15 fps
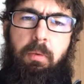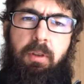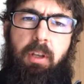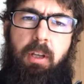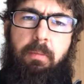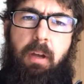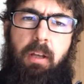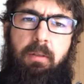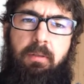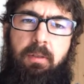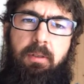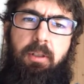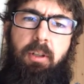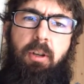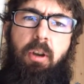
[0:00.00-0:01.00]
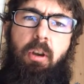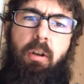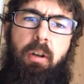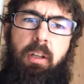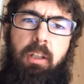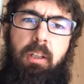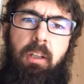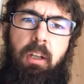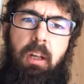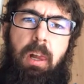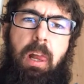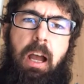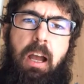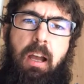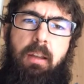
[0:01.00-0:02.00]
we think about security,
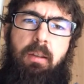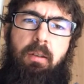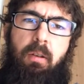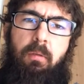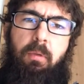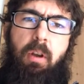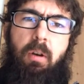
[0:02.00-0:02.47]
we